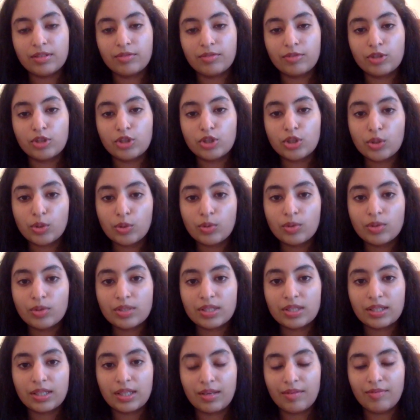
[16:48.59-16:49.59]
different
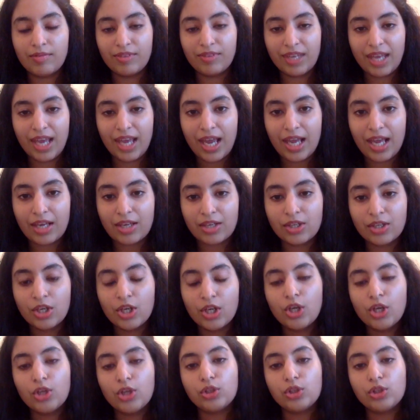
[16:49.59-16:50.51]
tools that they've gained